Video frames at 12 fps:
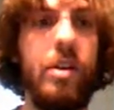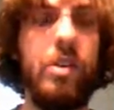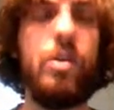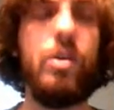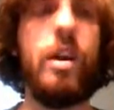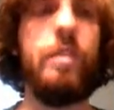
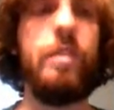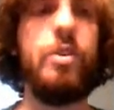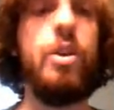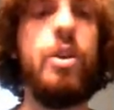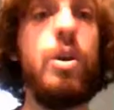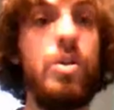You could have
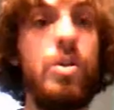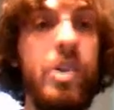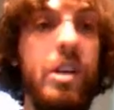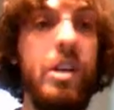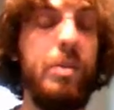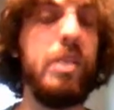no
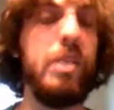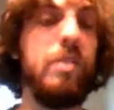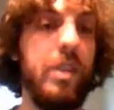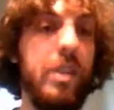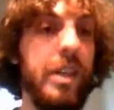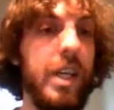GDP
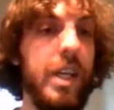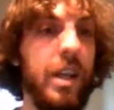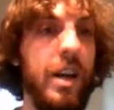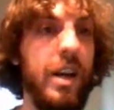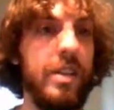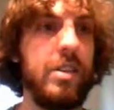for a
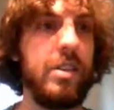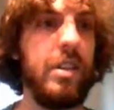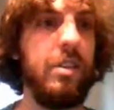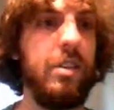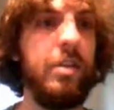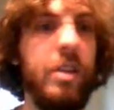year and
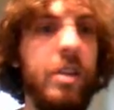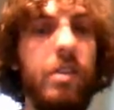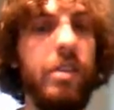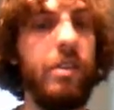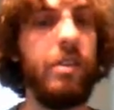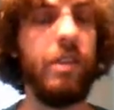still be a
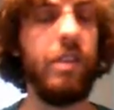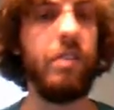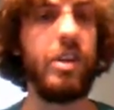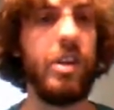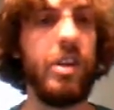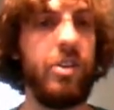relatively
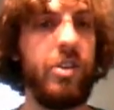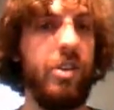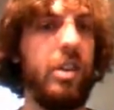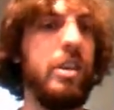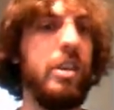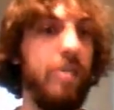rich country,
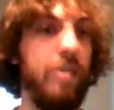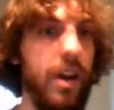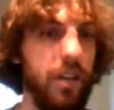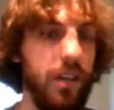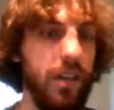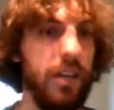
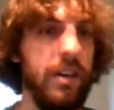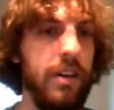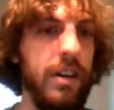theoretically,